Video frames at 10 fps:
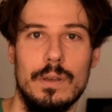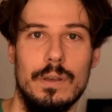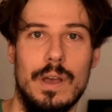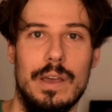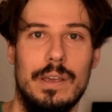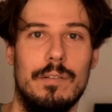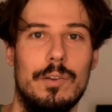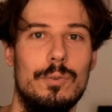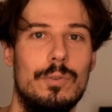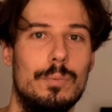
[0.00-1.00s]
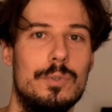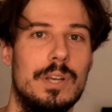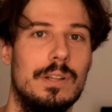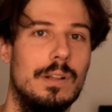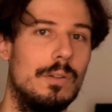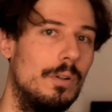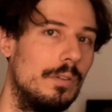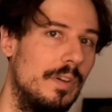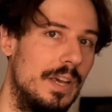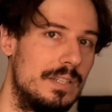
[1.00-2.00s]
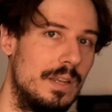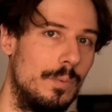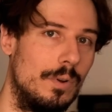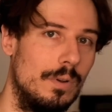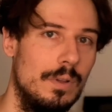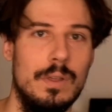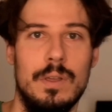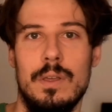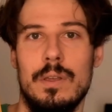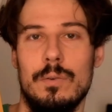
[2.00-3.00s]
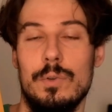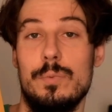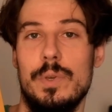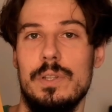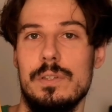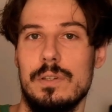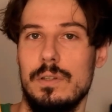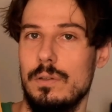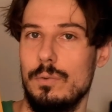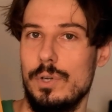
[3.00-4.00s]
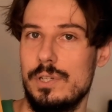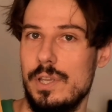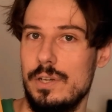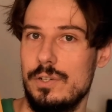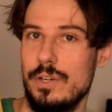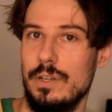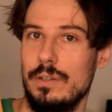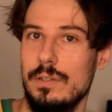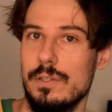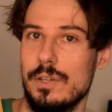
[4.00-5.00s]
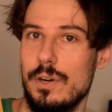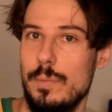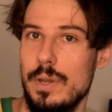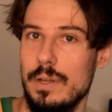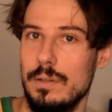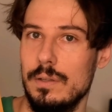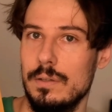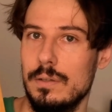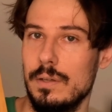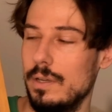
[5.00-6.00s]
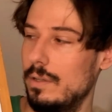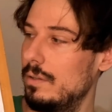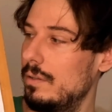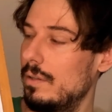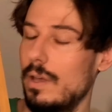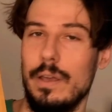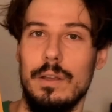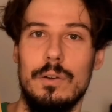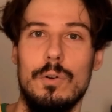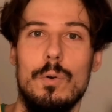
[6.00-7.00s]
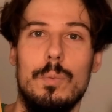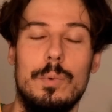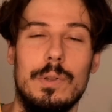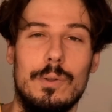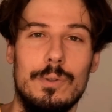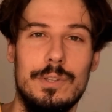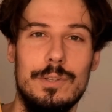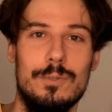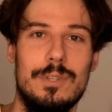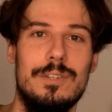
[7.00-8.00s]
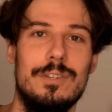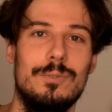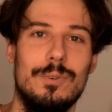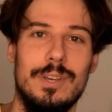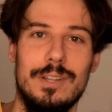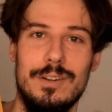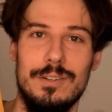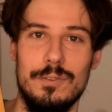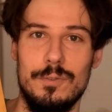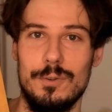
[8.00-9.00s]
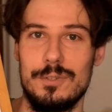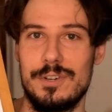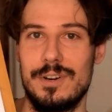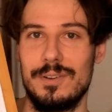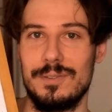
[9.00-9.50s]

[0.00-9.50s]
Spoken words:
I have a YouTube channel called Vezemo, which means we're stitching in Serbia, and I hope we'll continue stitching together in the future.